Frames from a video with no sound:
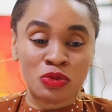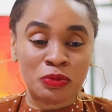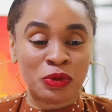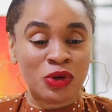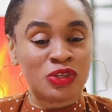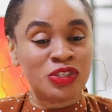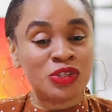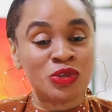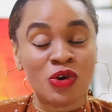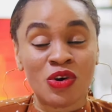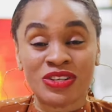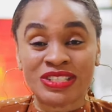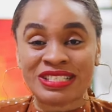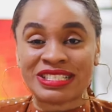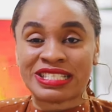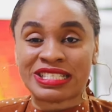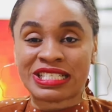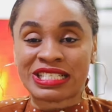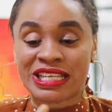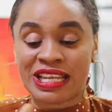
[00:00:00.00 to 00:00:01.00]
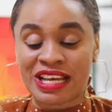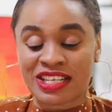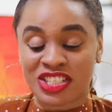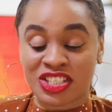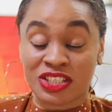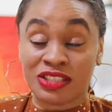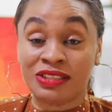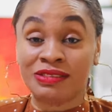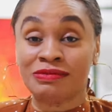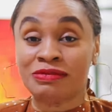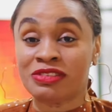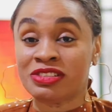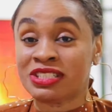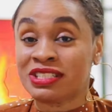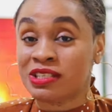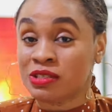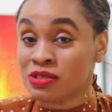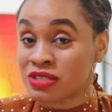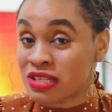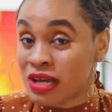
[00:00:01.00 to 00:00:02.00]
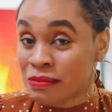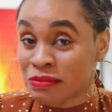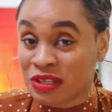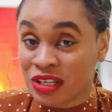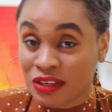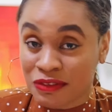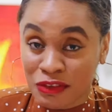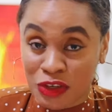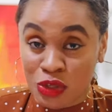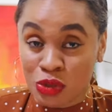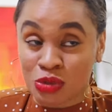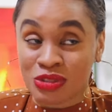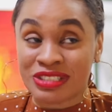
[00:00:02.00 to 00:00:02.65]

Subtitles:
but you know these slashing deals I'm giving you,